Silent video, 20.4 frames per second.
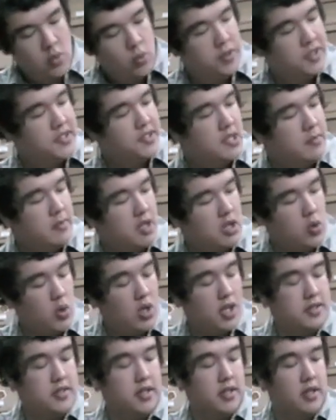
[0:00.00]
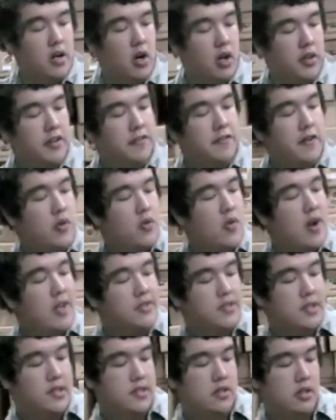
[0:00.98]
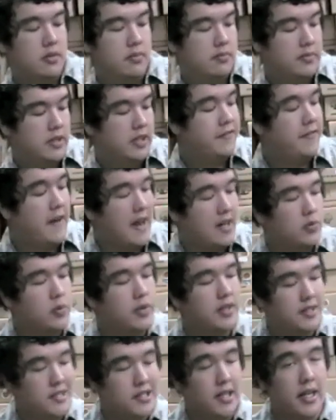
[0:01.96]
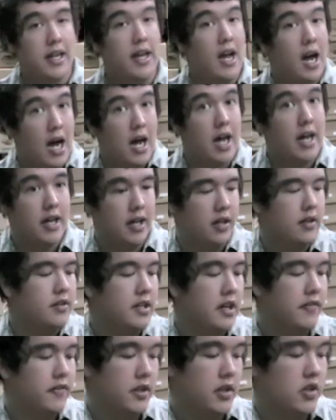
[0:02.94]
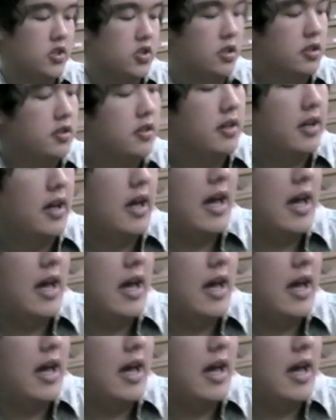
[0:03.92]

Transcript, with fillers: With similar quality on the front rail system, in fact with a slightly higher definition